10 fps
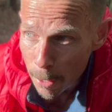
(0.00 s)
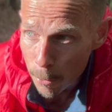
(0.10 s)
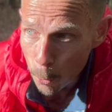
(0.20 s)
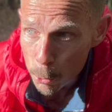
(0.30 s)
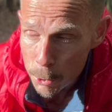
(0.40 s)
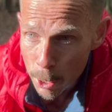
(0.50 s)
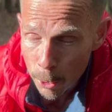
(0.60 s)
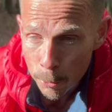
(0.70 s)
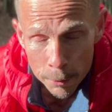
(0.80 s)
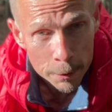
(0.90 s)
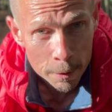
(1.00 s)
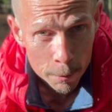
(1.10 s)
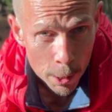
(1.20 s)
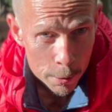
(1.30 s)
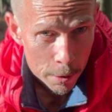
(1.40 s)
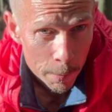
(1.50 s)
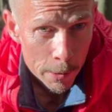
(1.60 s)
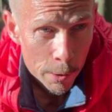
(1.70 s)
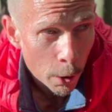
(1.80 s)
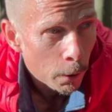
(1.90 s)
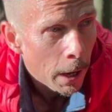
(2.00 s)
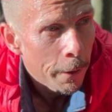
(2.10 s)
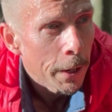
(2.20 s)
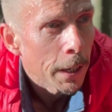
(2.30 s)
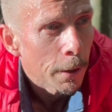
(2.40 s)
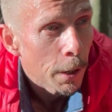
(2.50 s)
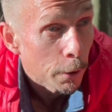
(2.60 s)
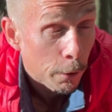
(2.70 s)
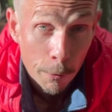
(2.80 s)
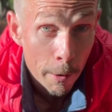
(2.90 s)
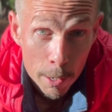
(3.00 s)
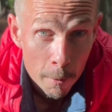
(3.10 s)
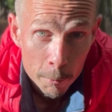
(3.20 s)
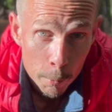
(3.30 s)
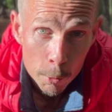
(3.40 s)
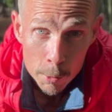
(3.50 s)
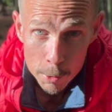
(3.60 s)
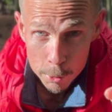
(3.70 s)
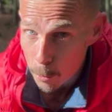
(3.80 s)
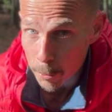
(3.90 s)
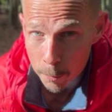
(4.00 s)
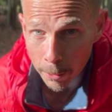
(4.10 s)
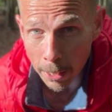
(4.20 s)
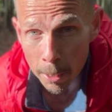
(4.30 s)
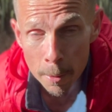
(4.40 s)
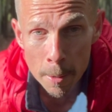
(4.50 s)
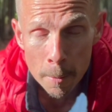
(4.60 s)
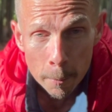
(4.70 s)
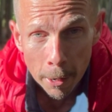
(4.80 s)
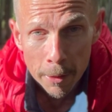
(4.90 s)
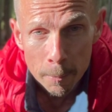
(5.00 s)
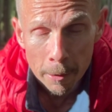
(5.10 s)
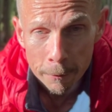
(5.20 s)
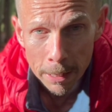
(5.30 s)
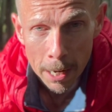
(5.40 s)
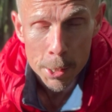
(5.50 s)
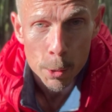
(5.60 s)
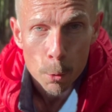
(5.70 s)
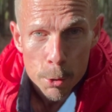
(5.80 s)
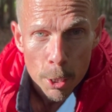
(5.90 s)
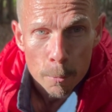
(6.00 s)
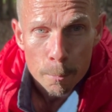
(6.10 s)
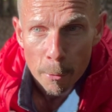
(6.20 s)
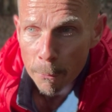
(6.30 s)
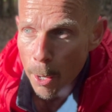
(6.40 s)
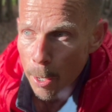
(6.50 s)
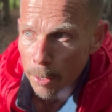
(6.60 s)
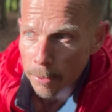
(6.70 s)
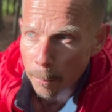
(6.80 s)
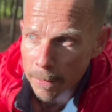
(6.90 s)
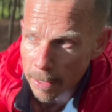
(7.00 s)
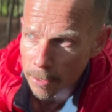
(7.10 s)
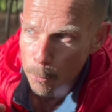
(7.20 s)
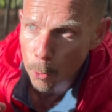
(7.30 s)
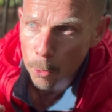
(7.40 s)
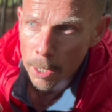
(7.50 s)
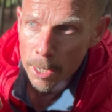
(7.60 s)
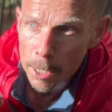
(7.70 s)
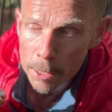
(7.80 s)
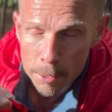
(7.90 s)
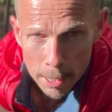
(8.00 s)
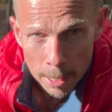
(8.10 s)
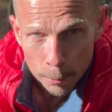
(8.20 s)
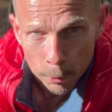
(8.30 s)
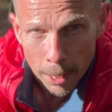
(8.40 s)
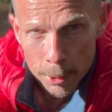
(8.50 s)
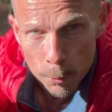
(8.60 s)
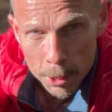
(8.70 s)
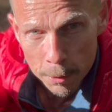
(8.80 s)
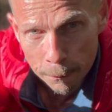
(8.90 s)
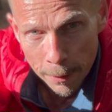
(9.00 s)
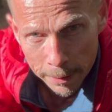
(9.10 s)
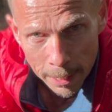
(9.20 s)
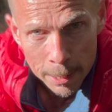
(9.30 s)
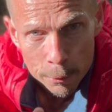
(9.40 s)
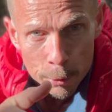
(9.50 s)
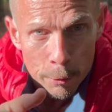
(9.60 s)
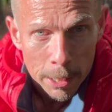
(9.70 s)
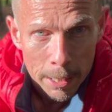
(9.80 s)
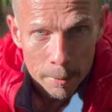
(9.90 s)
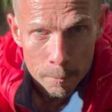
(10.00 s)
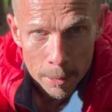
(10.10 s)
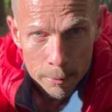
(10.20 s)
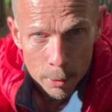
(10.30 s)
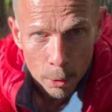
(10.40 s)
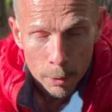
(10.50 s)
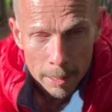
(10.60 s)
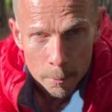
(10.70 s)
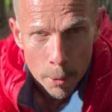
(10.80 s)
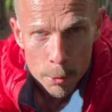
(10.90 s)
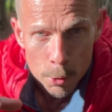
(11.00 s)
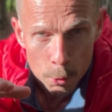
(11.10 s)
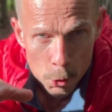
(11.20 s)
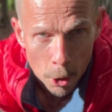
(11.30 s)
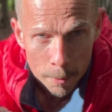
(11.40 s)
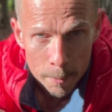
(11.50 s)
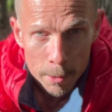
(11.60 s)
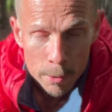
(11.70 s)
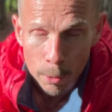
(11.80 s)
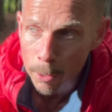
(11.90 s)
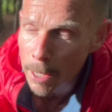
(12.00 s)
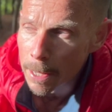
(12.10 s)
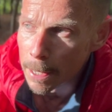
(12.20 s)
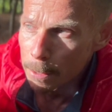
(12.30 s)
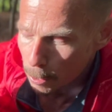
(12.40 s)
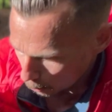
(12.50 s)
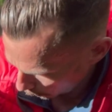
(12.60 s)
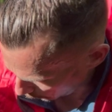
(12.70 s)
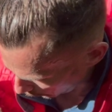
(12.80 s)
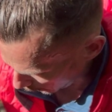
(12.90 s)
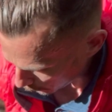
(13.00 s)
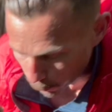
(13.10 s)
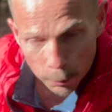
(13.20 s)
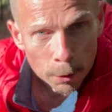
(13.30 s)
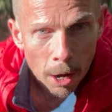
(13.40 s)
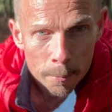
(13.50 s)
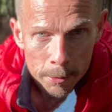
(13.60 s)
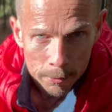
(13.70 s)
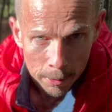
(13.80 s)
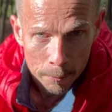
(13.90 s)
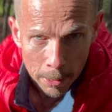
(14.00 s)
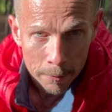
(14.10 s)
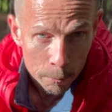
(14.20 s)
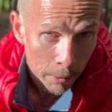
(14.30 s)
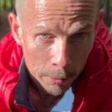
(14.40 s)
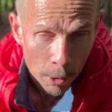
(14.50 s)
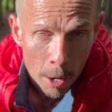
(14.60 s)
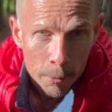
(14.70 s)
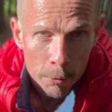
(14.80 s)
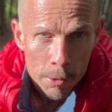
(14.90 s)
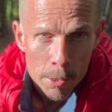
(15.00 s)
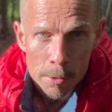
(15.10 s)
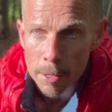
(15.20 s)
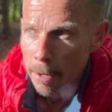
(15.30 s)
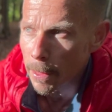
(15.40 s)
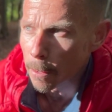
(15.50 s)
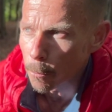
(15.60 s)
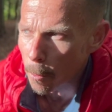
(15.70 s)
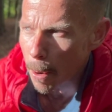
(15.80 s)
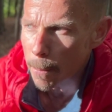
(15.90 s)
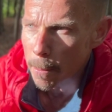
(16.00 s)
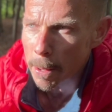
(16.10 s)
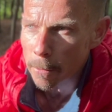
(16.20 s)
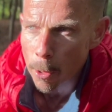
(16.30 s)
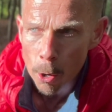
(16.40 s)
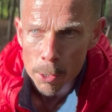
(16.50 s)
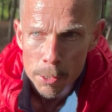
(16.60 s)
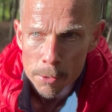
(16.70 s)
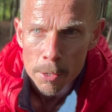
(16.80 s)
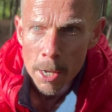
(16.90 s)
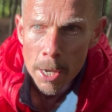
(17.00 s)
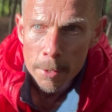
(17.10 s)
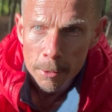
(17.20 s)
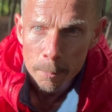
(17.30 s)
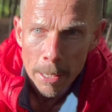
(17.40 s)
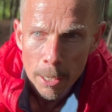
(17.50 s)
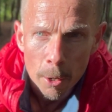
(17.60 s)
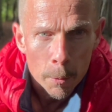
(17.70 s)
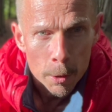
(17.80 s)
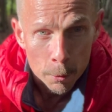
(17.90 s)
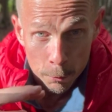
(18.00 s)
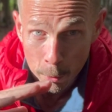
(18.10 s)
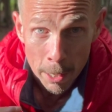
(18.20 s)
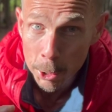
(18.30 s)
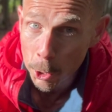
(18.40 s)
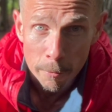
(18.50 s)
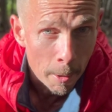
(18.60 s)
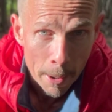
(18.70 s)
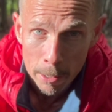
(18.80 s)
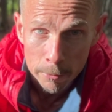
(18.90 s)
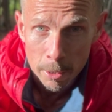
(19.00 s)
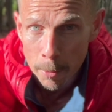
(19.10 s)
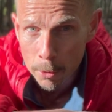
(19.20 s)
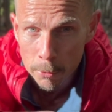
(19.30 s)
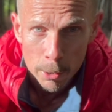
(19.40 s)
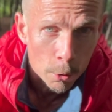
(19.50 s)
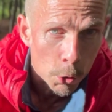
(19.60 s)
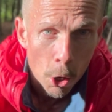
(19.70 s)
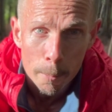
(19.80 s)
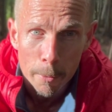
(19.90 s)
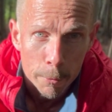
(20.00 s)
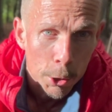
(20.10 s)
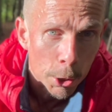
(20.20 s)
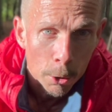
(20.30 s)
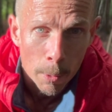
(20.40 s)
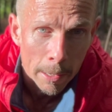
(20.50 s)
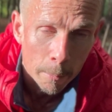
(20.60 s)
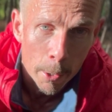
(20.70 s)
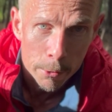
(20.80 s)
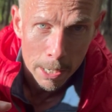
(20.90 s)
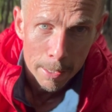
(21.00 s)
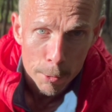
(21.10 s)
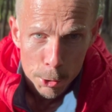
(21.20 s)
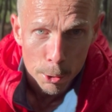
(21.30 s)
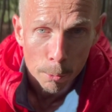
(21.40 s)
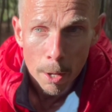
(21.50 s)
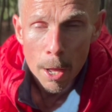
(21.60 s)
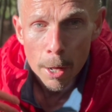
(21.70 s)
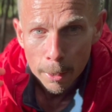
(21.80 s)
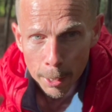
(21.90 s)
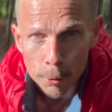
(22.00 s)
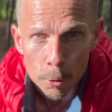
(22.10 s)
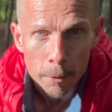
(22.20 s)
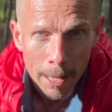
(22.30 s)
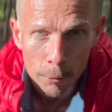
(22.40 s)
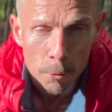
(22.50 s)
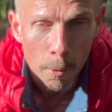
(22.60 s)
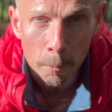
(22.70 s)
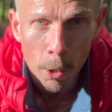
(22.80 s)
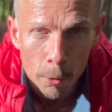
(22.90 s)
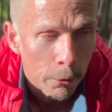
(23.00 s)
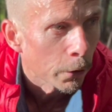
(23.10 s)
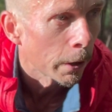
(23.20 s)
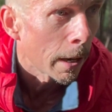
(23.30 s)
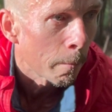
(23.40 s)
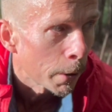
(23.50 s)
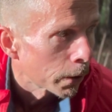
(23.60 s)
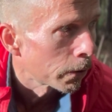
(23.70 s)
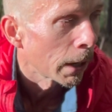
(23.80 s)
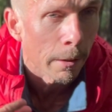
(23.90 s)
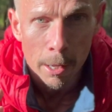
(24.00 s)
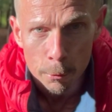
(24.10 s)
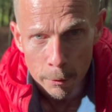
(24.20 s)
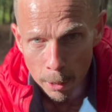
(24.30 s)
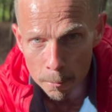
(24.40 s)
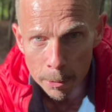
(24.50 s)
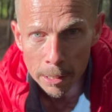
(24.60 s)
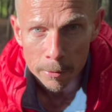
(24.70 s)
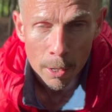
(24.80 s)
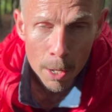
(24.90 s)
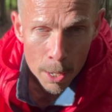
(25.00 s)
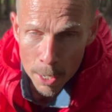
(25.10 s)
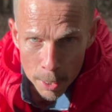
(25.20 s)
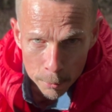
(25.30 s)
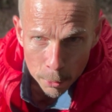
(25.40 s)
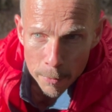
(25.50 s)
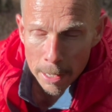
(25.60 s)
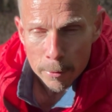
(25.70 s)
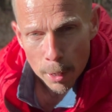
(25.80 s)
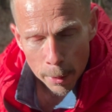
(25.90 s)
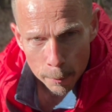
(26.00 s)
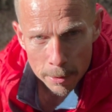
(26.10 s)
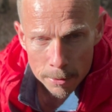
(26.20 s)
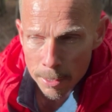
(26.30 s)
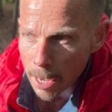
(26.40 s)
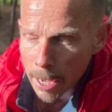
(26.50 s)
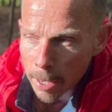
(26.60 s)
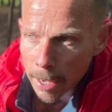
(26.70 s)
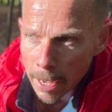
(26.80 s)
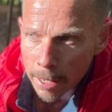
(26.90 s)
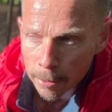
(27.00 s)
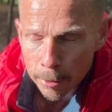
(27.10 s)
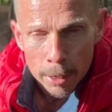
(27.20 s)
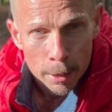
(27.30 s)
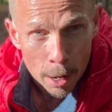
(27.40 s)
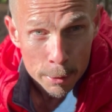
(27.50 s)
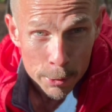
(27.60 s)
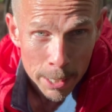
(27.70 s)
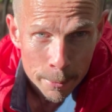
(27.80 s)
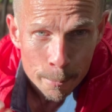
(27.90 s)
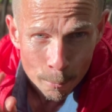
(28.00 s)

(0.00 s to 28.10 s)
Also, in regards to the midsole, I think it's very comfortable, it's super springy, but I think my feet actually also prefer something that's more stable and you actually fit into the midsole as opposed to on top of the midsole. So like the ZEGAMAs, with the ZEGAMAs for instance, they remind me a bit of the Hoka's, the Speedgoat, where it's a great shoe, very bouncy, but you sit on top of the shoe as opposed to in the shoe, like you do with the Altra Mont Blancs, the Olympus, etc., the Lone Peaks. So that's the other reason. Lastly,